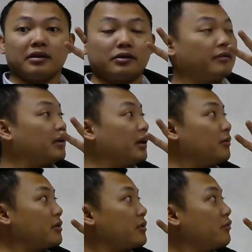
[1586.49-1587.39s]
Two
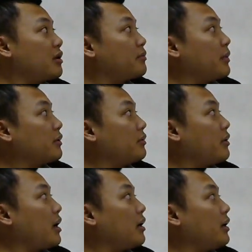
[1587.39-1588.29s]
variables with respect to
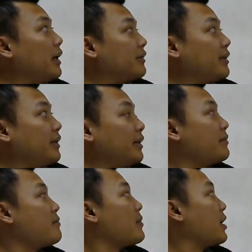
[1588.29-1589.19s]
R and T,
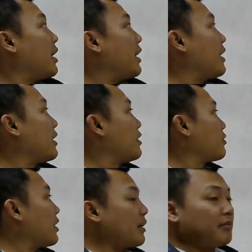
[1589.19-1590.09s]
and then you
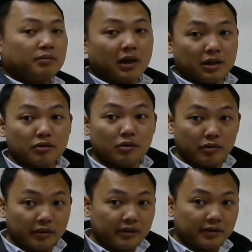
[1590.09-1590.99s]
take partial
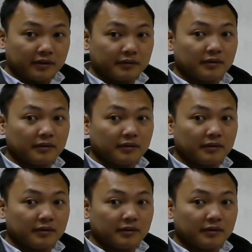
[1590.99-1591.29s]
derivative.